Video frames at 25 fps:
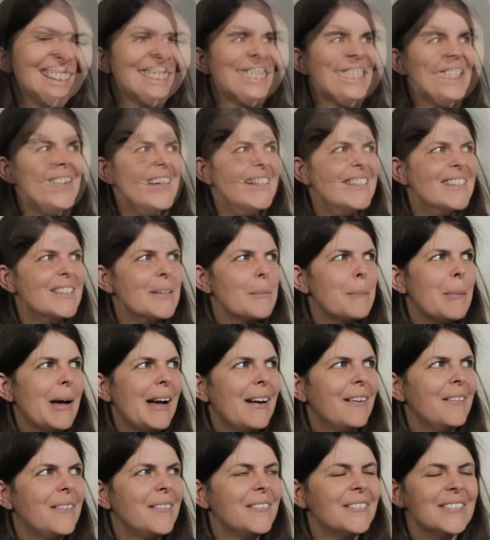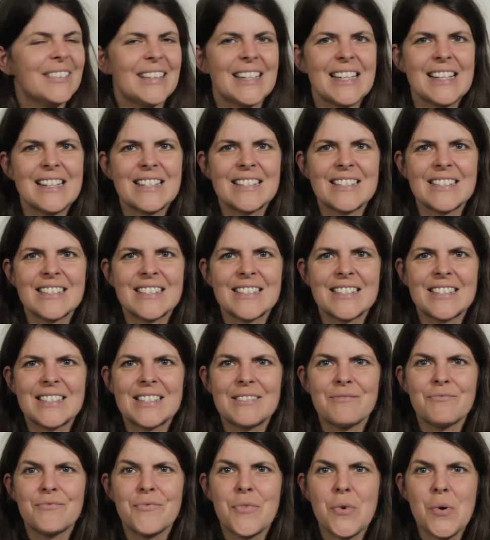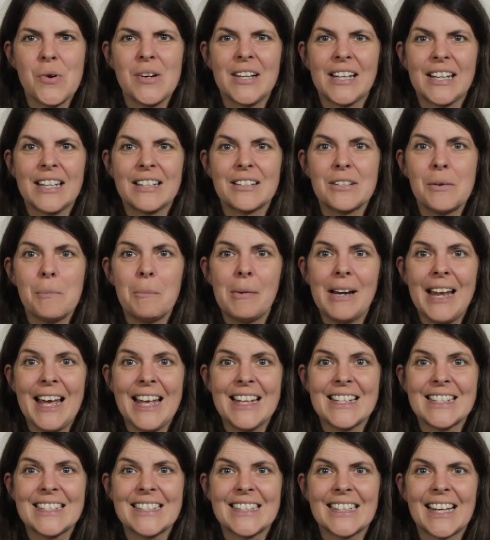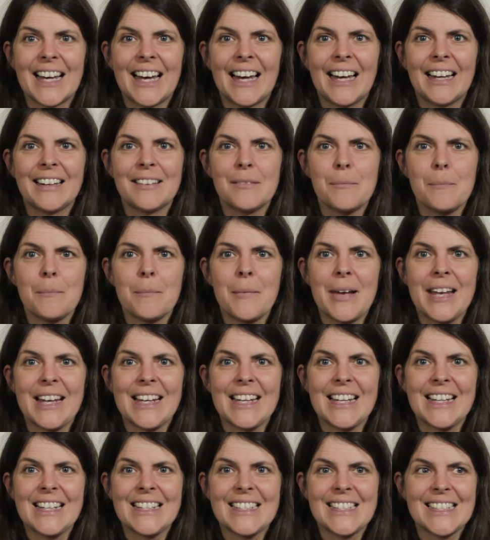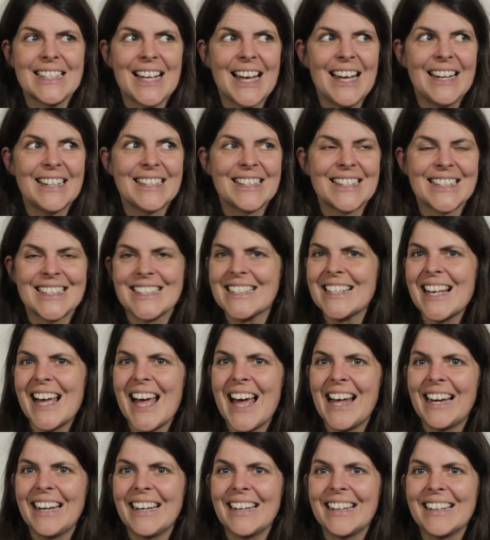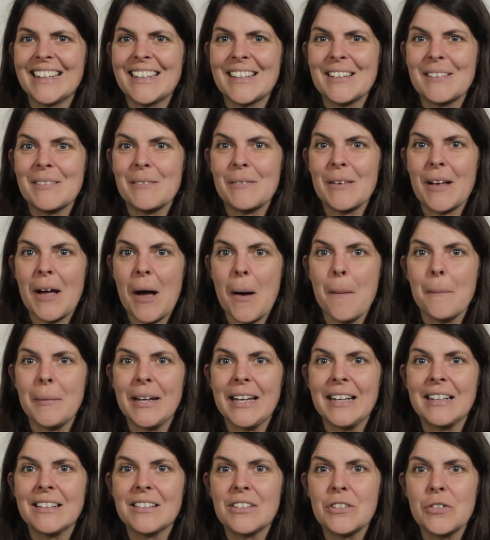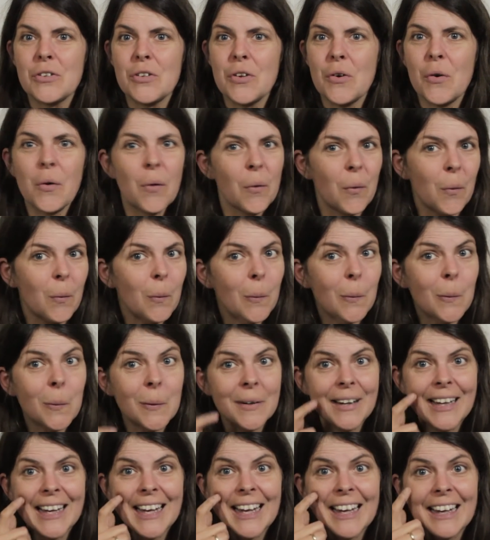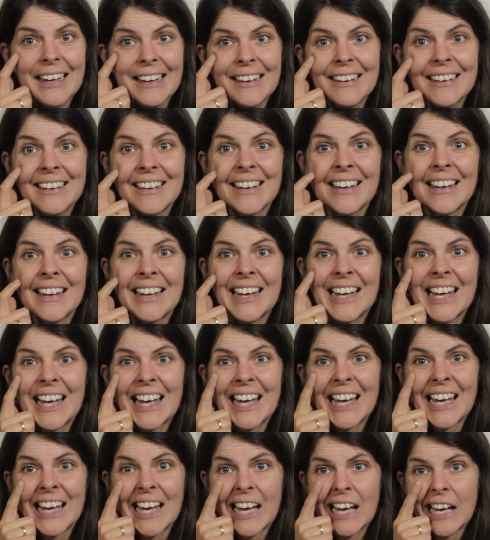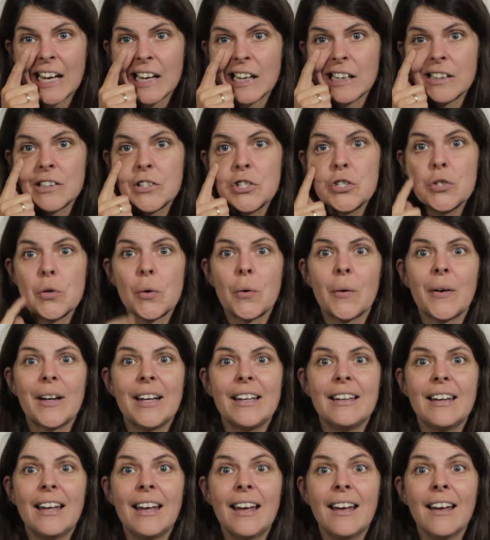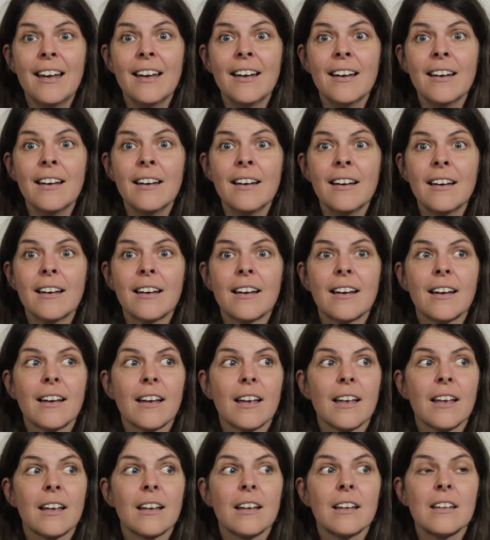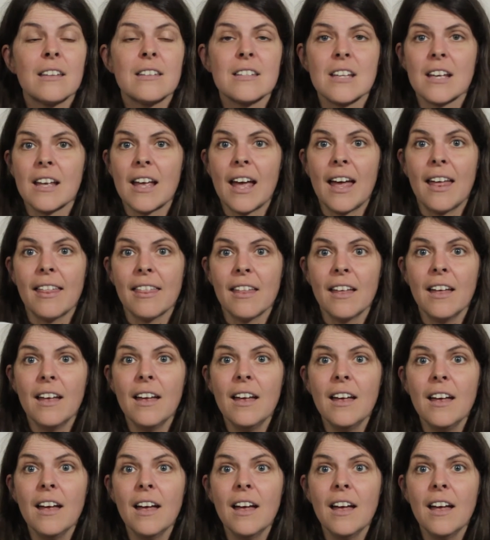So it's about things falling into place and making sense and coming to your calling, joining together.